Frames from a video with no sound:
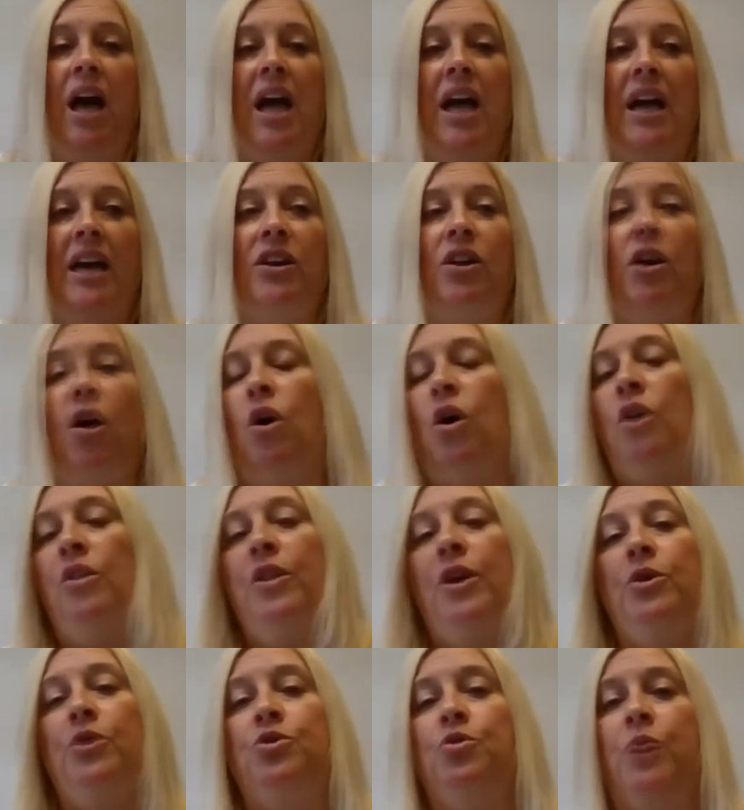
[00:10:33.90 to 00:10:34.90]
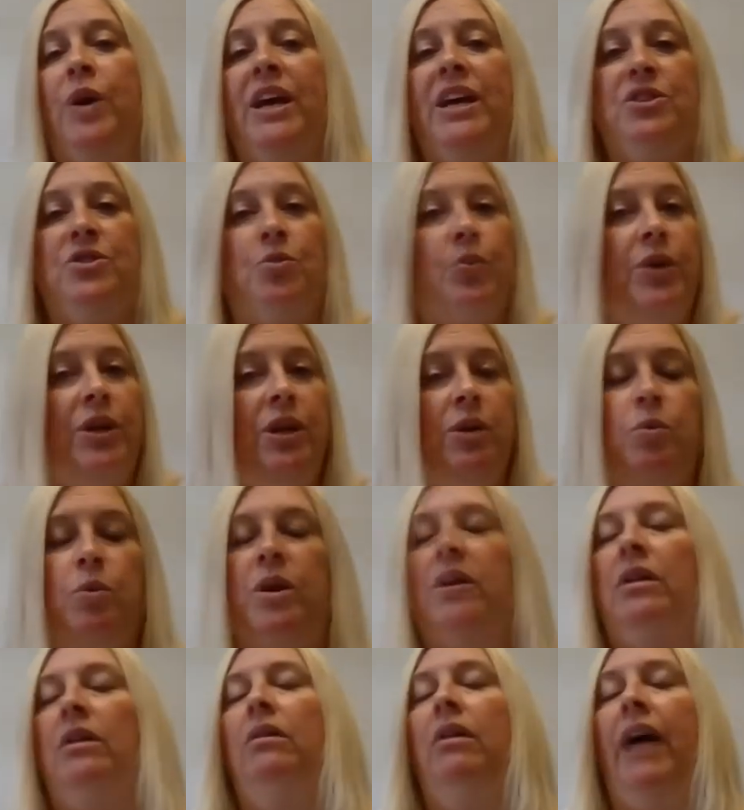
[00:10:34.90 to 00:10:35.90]
And all those ways we
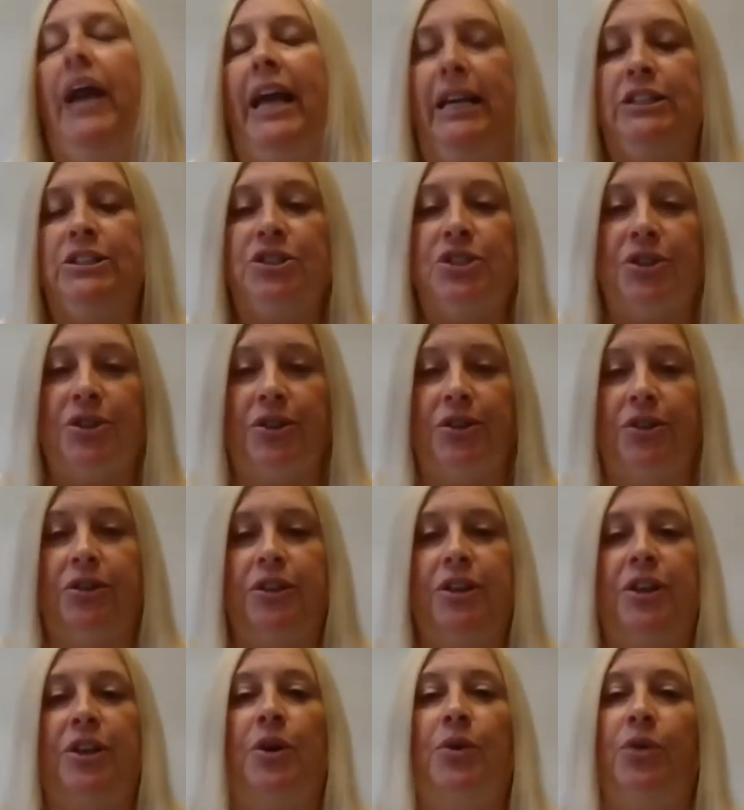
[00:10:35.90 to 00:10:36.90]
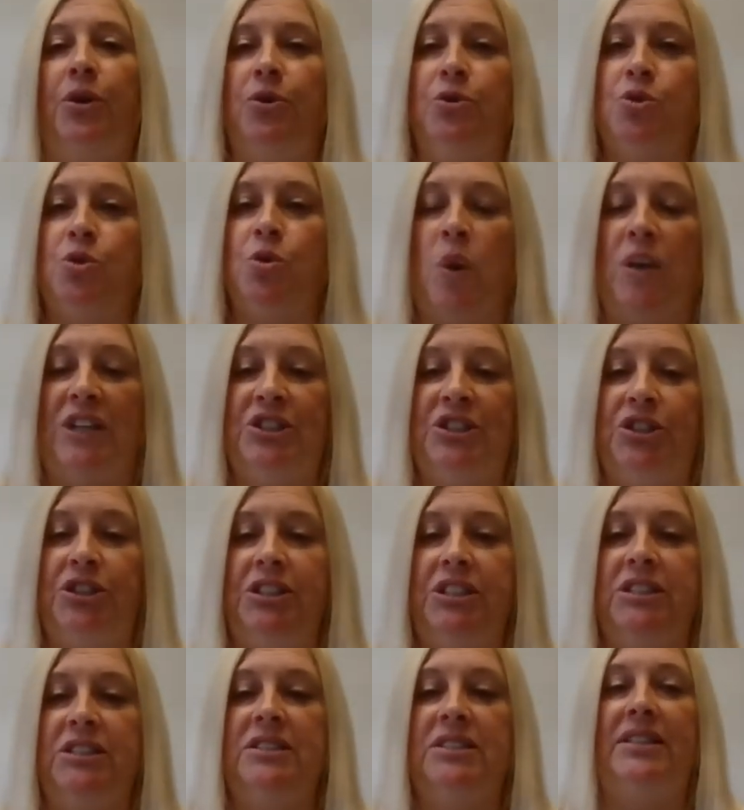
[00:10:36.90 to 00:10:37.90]
will answer, those
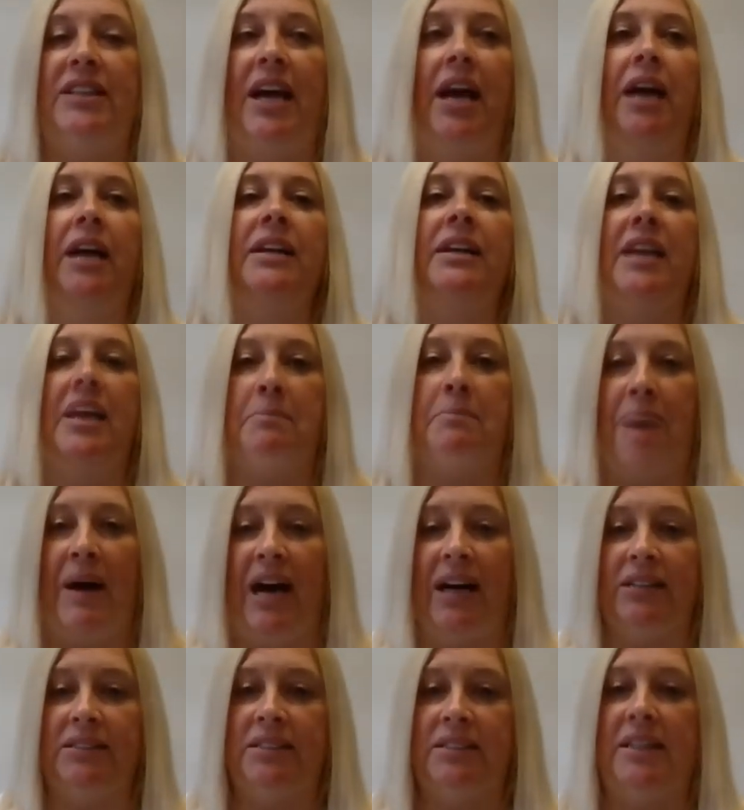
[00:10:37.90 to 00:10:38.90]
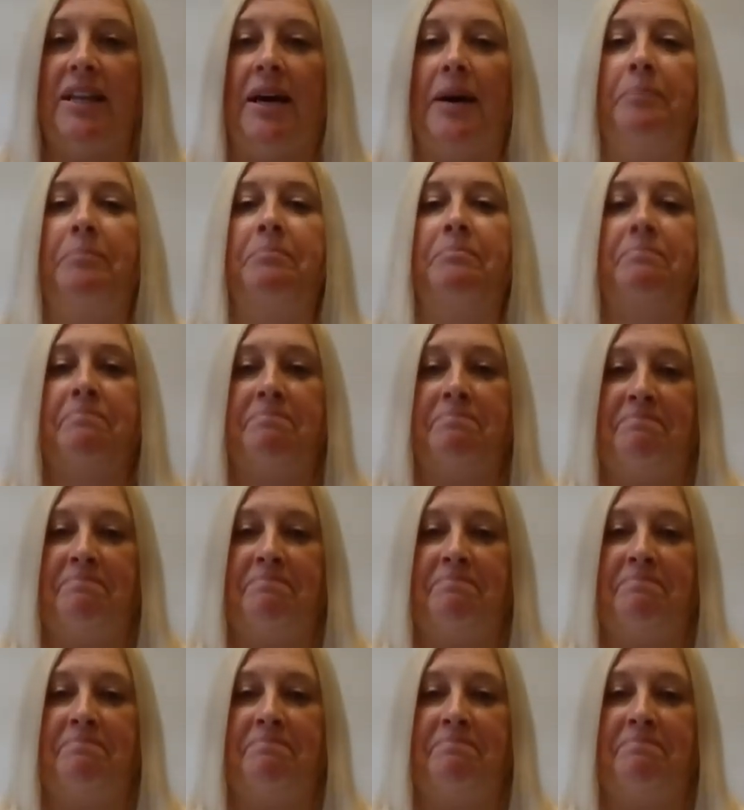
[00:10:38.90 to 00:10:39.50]
questions and get back to them.